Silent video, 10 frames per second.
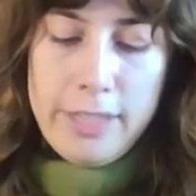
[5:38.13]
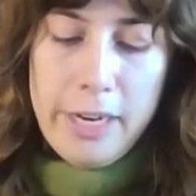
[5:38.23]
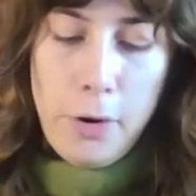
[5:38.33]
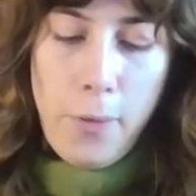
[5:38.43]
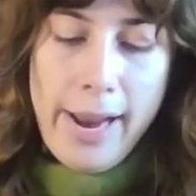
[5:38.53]

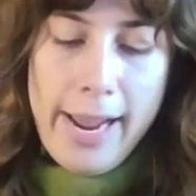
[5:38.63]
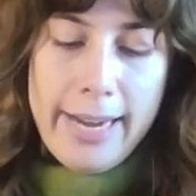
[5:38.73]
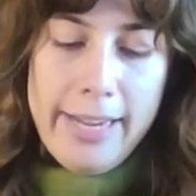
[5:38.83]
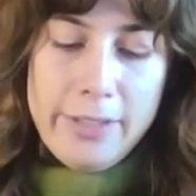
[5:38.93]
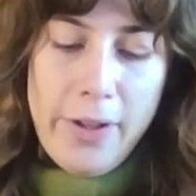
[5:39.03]
and
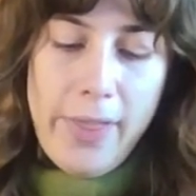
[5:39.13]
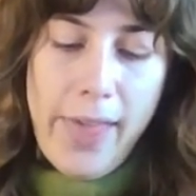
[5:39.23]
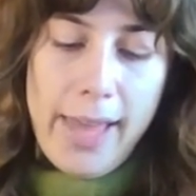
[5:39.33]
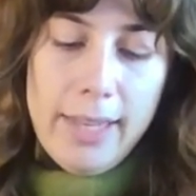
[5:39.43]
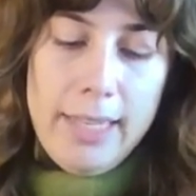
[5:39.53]
crannies on
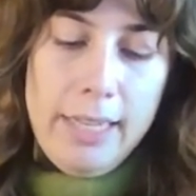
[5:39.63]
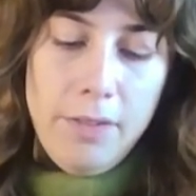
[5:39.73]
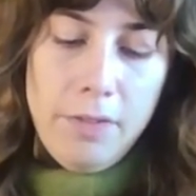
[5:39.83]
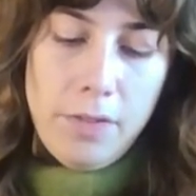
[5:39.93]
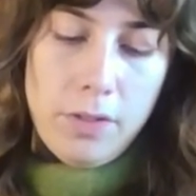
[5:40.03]
that leaf,